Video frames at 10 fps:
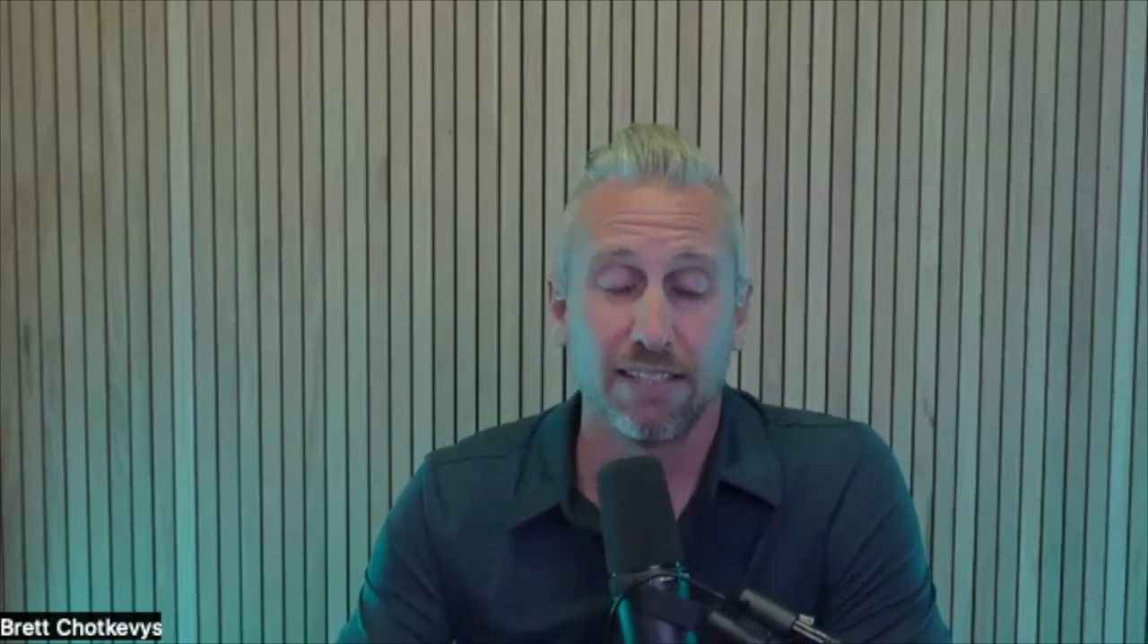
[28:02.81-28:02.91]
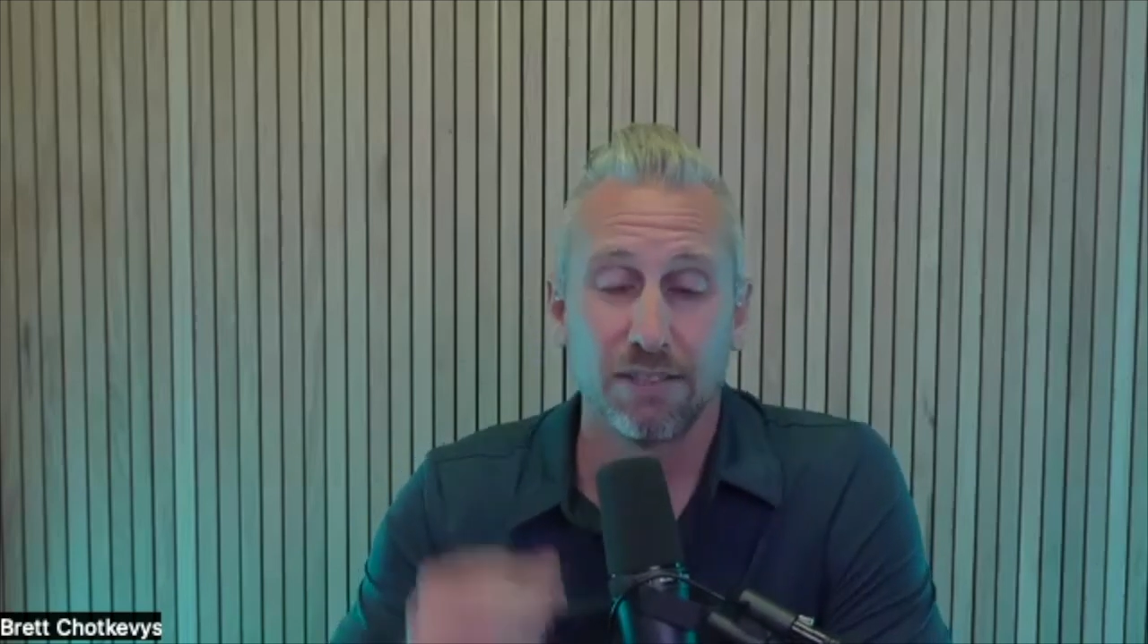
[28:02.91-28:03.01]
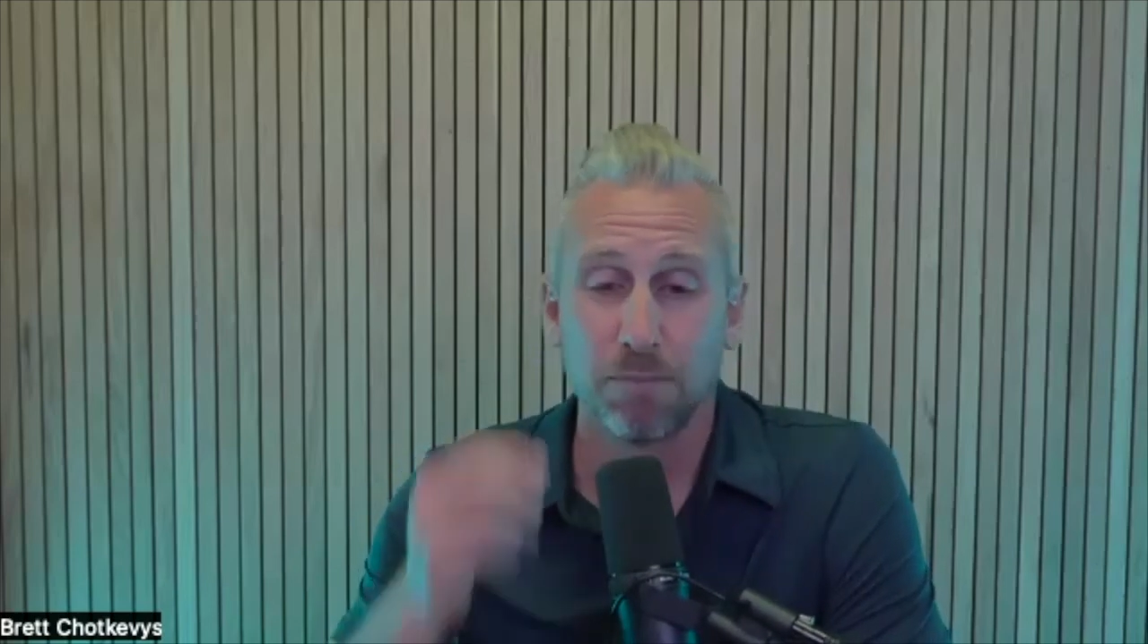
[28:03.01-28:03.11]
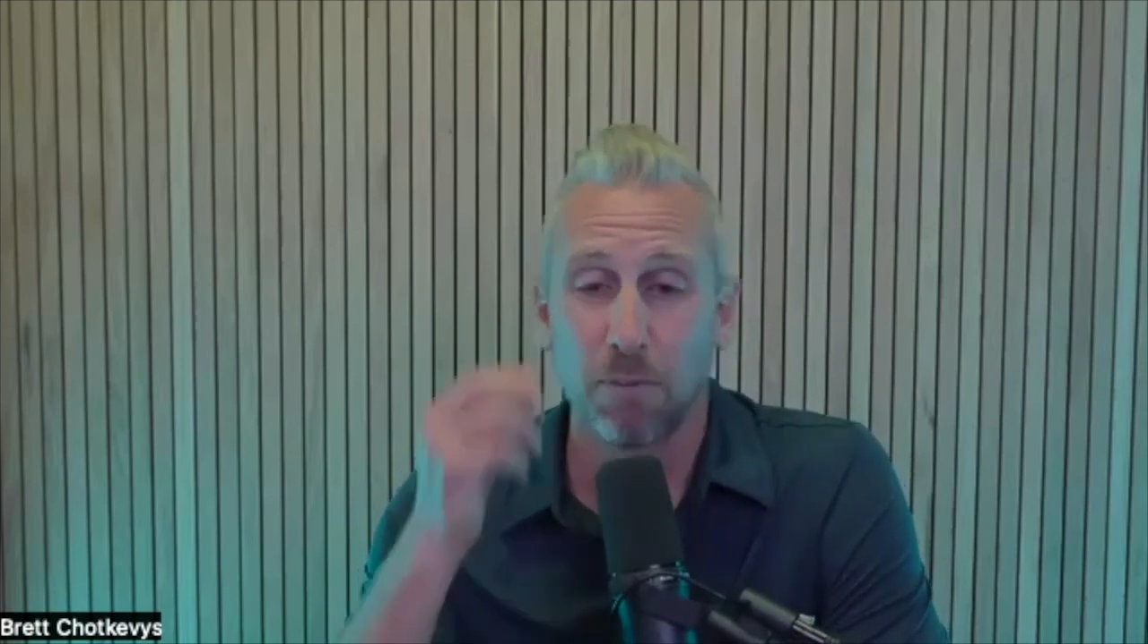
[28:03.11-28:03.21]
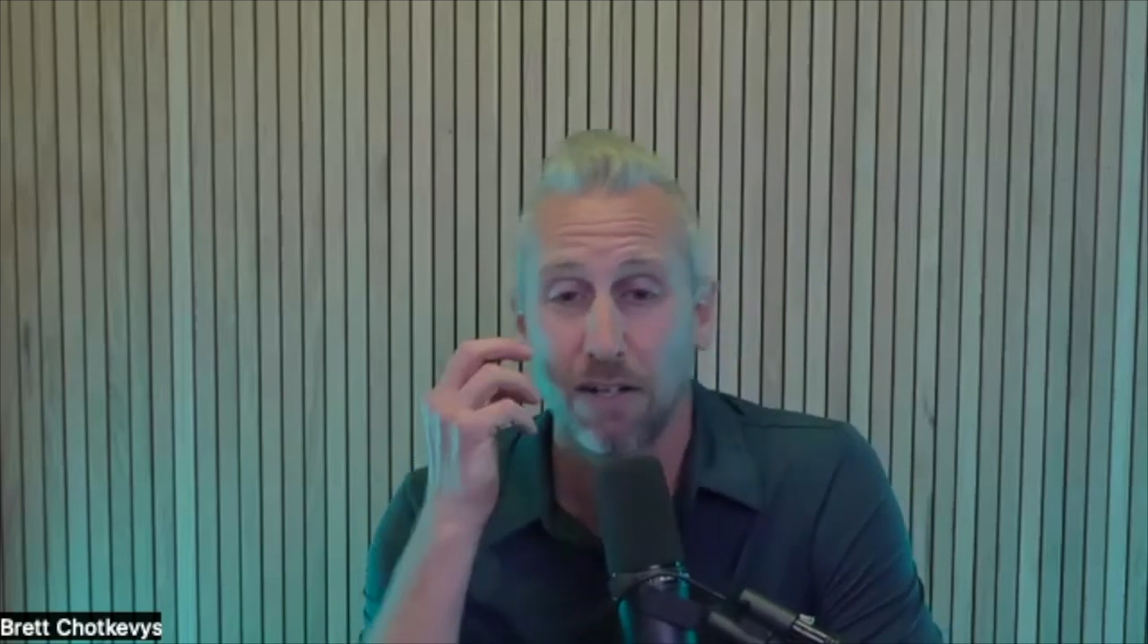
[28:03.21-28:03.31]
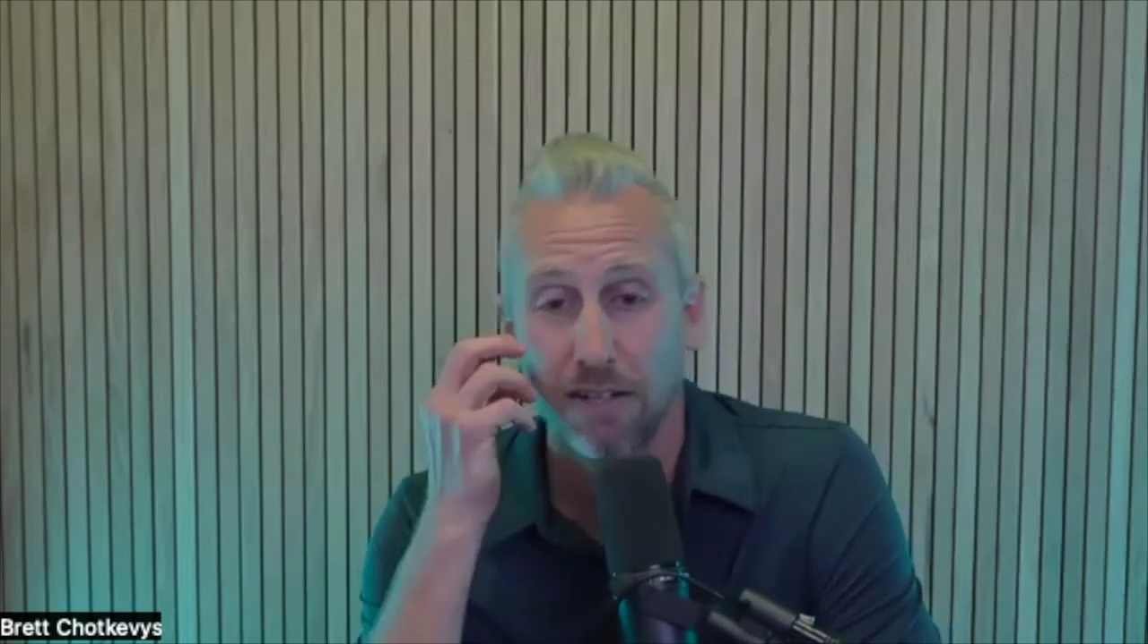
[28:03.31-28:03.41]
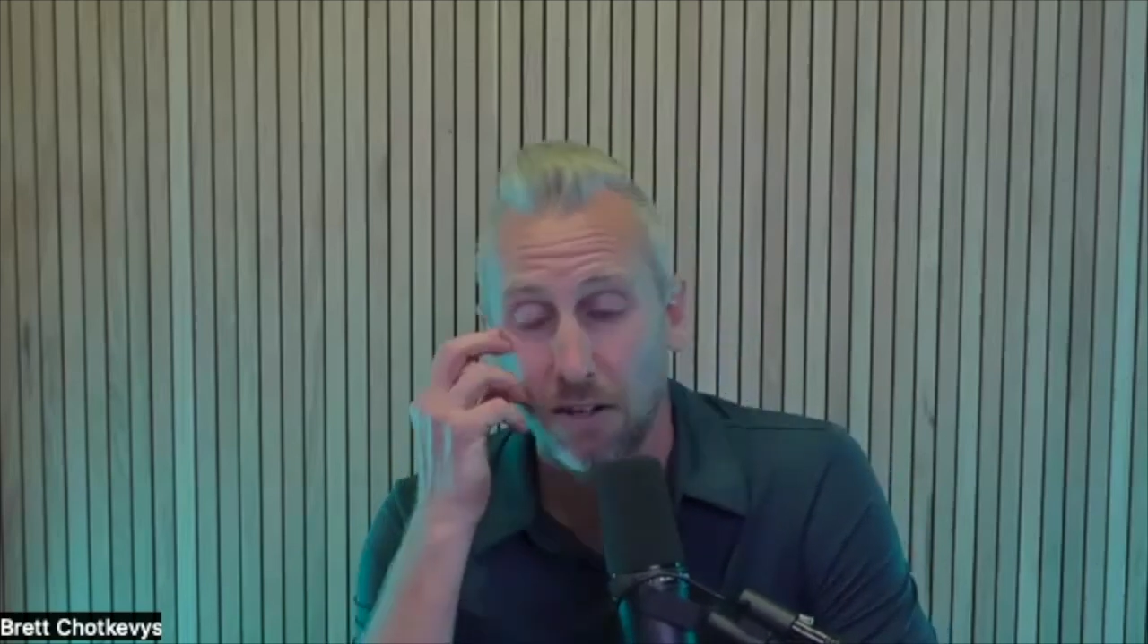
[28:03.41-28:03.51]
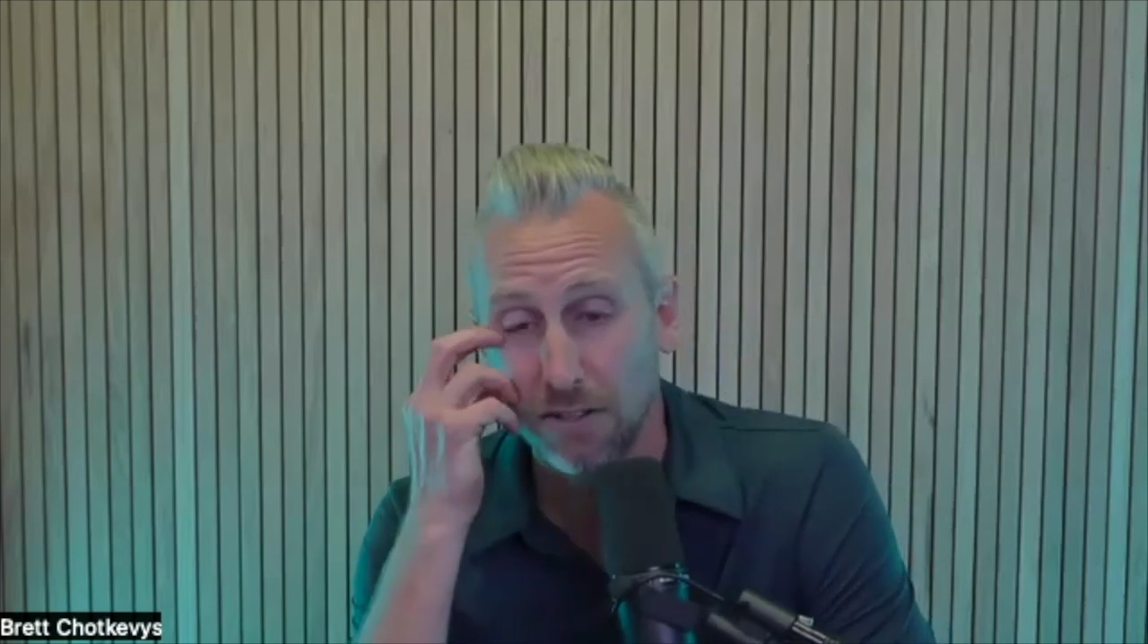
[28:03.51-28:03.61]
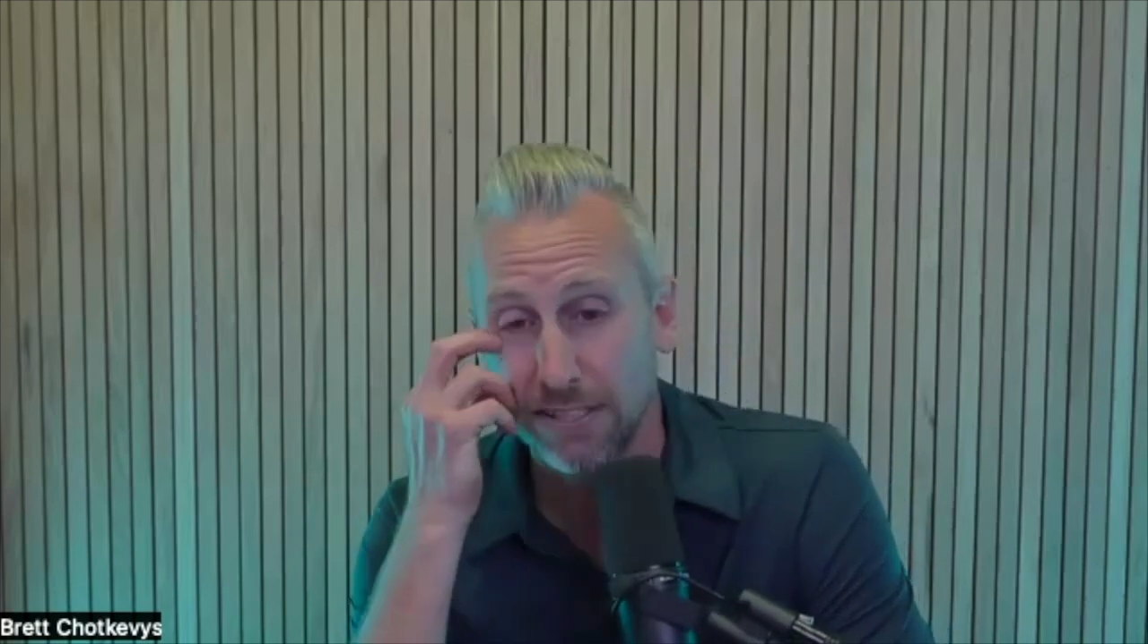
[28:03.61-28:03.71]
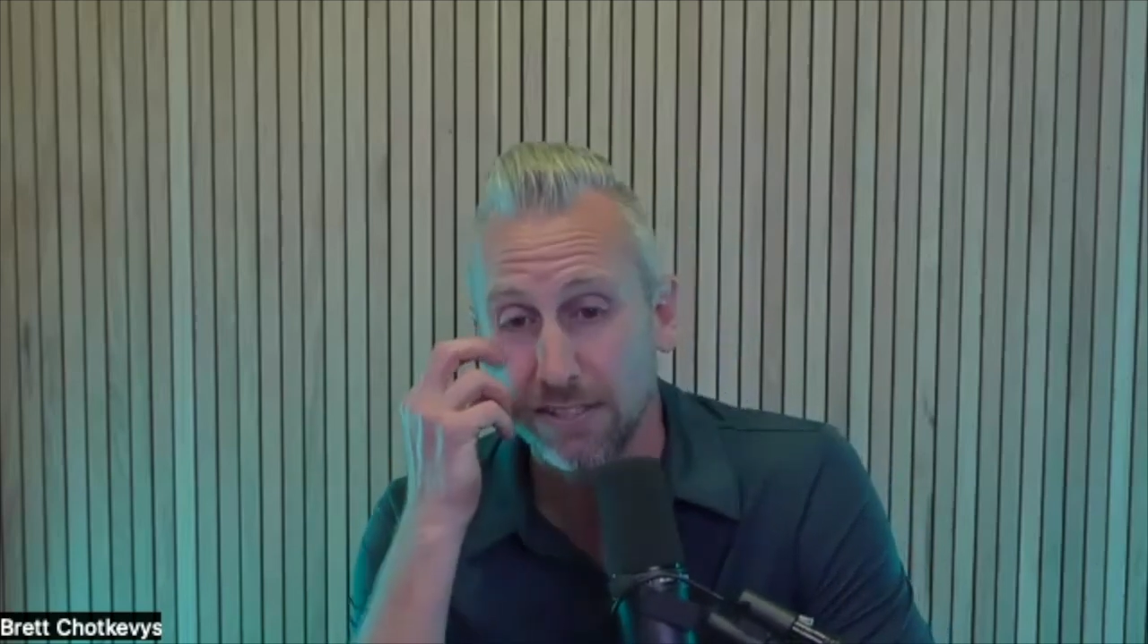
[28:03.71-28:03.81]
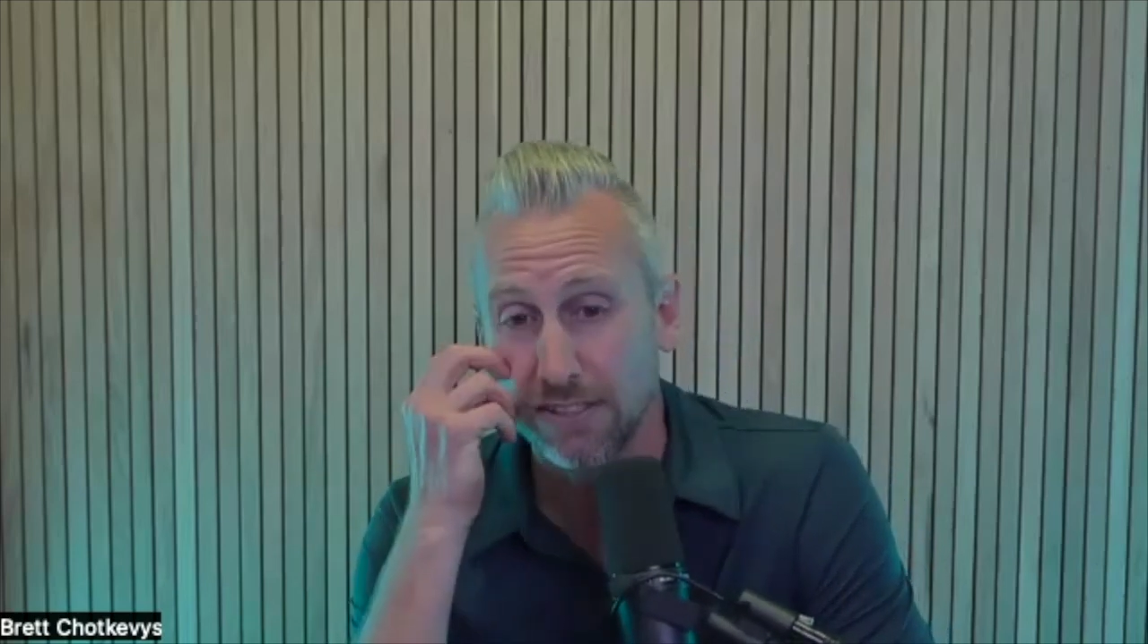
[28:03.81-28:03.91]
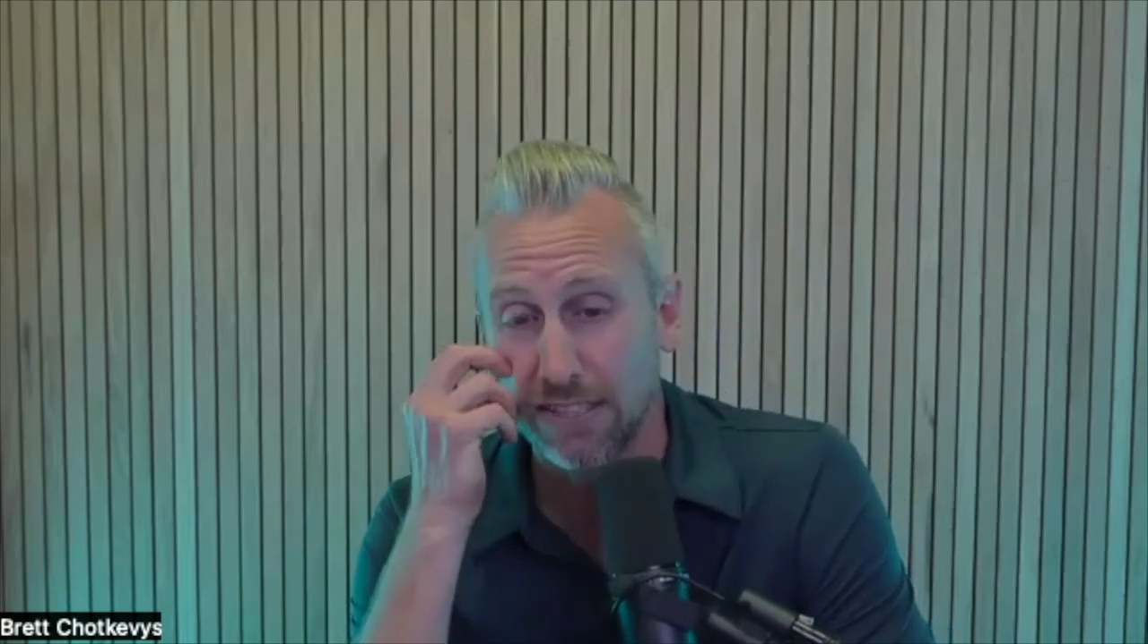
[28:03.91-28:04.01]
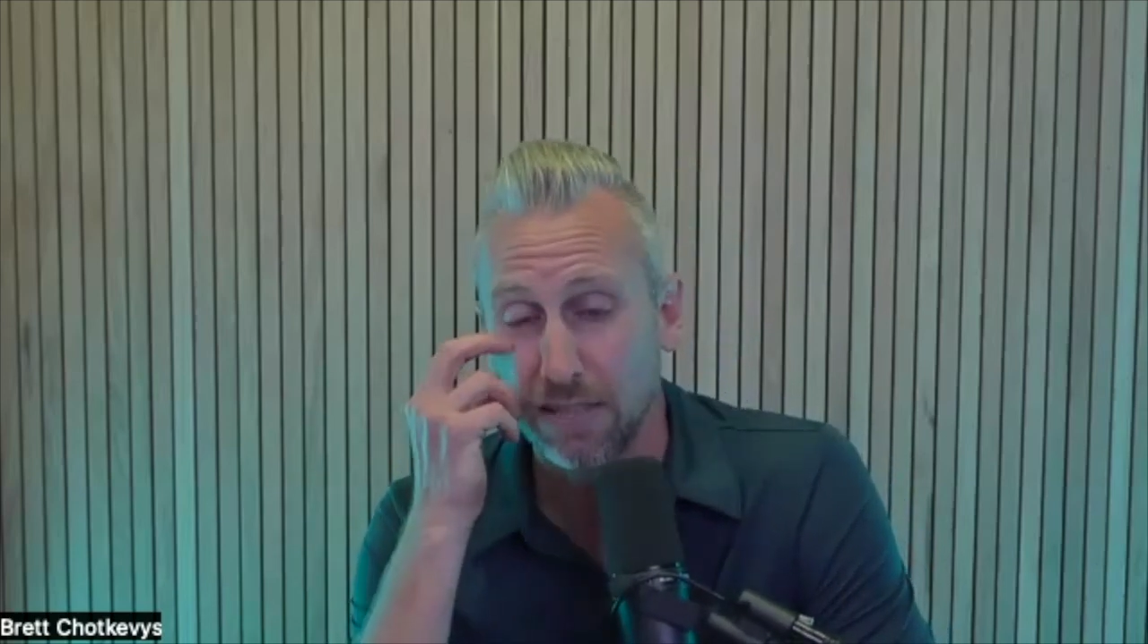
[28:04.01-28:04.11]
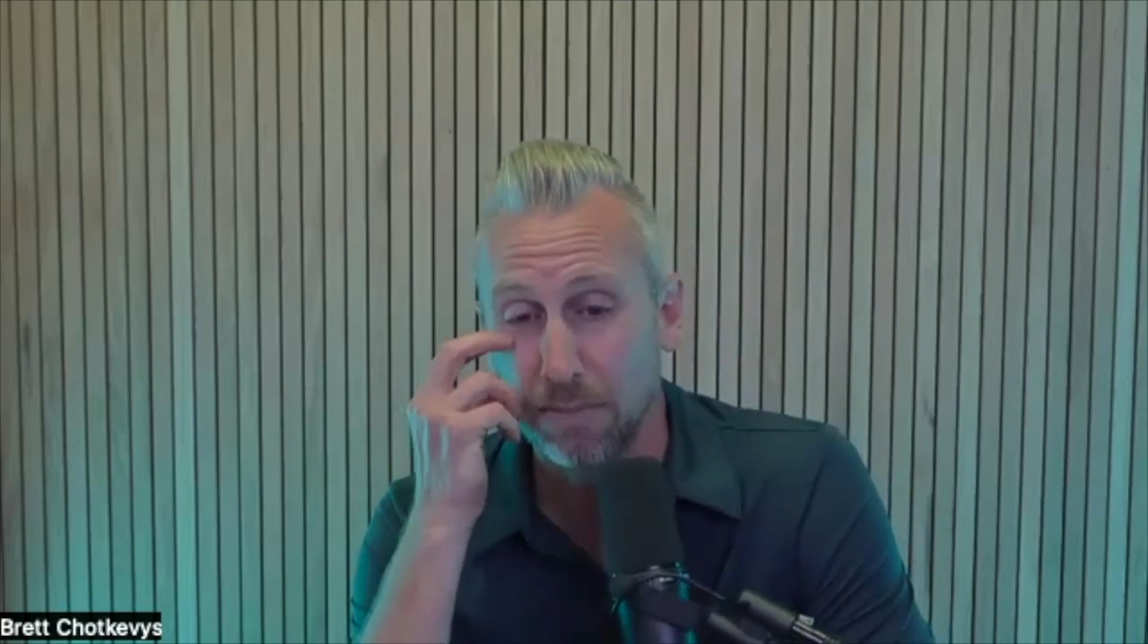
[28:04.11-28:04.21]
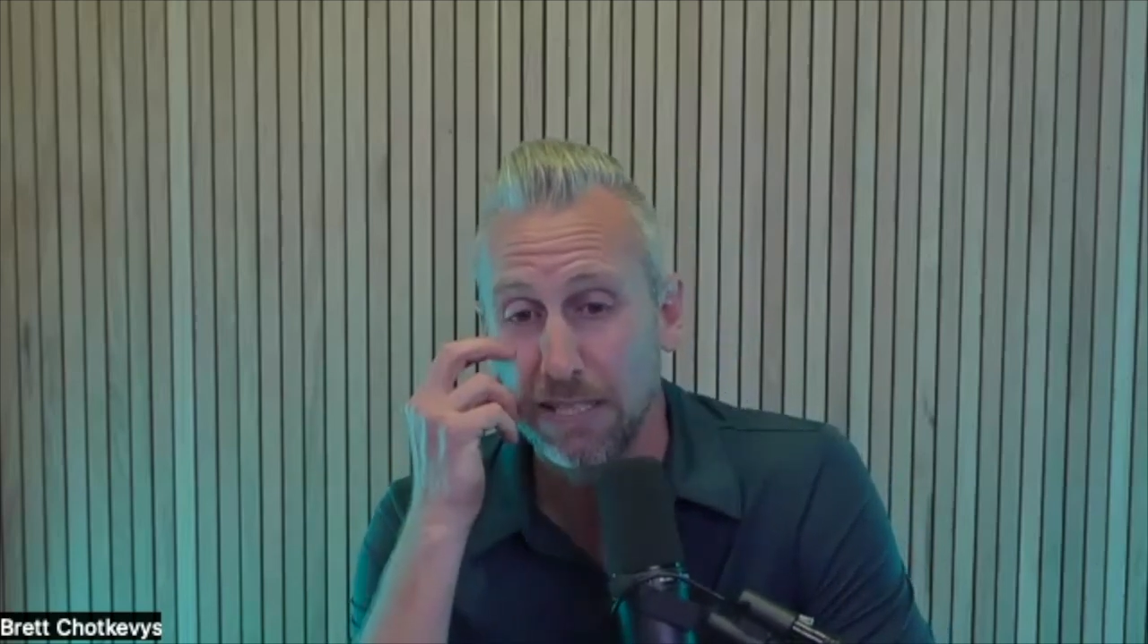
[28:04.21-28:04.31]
because our deal is going to